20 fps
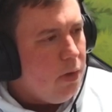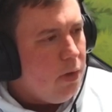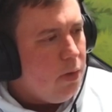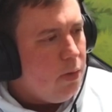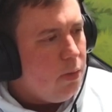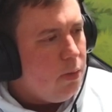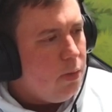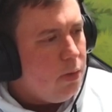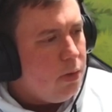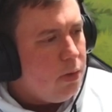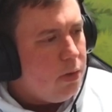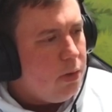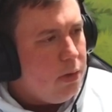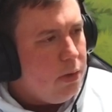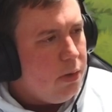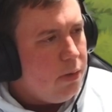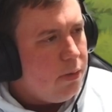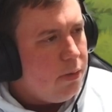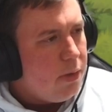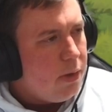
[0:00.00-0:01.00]
What do you
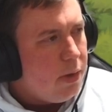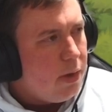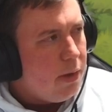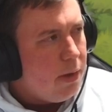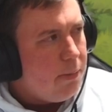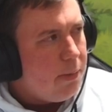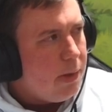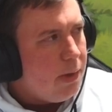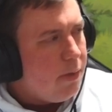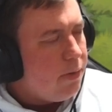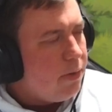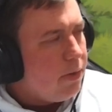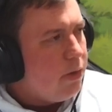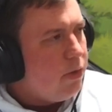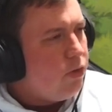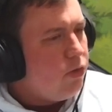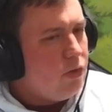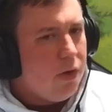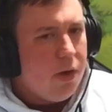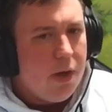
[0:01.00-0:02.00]
think about a
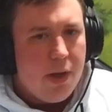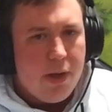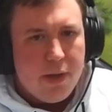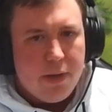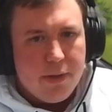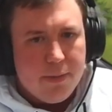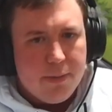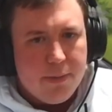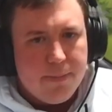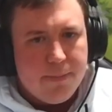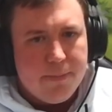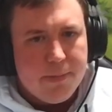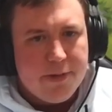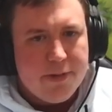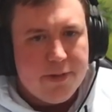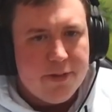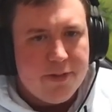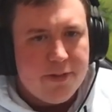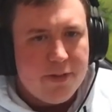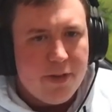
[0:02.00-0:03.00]
trade, Mr.
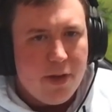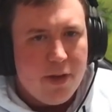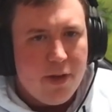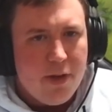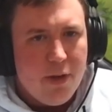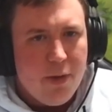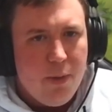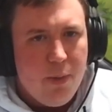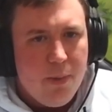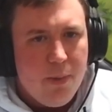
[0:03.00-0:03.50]
Sino?